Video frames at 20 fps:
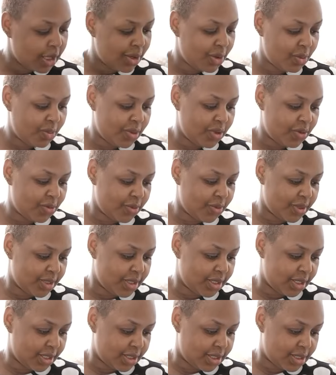how much was
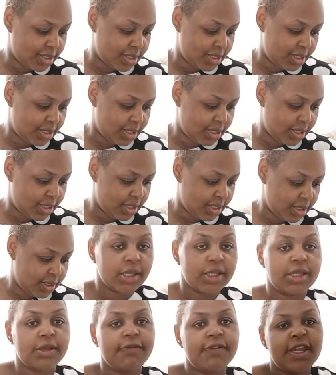it uh,
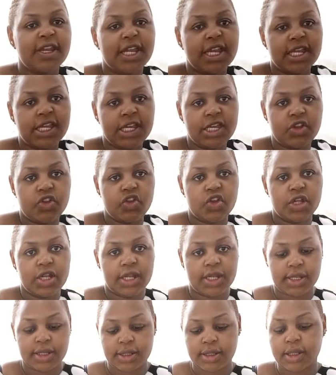700
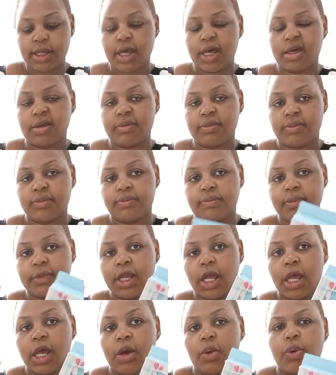shilling yeah
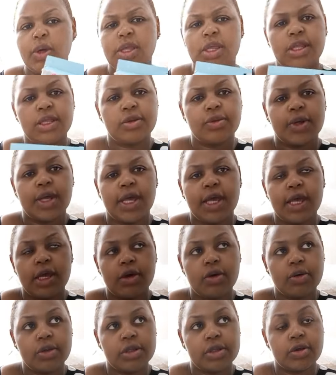which is okay
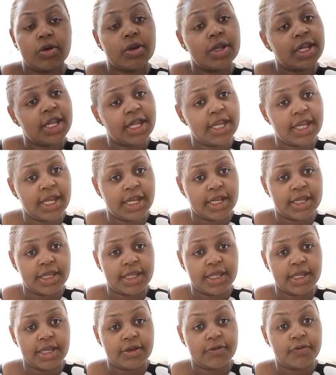because online I'd
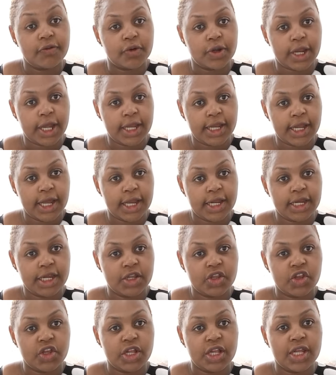seen it for 900
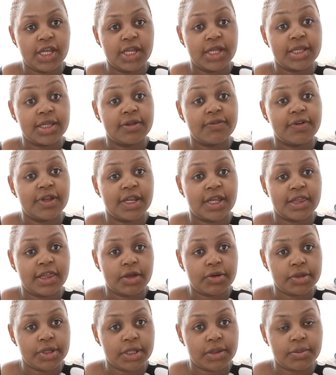shillings, even a
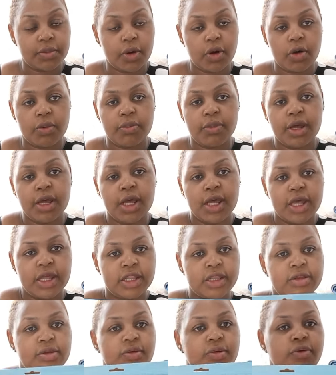thousand bob.
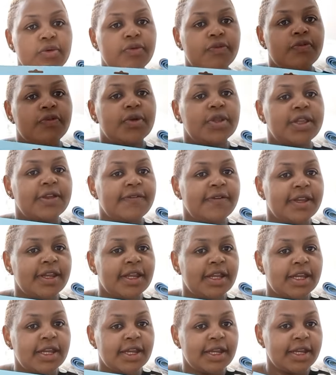So for
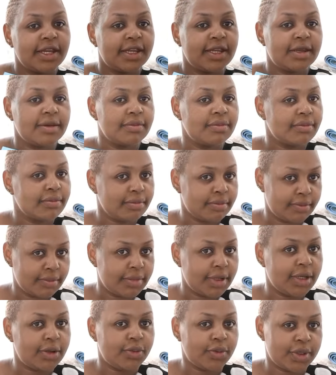700,
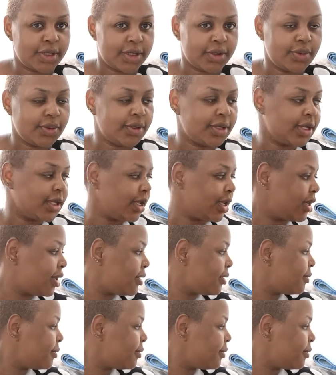it was a good day.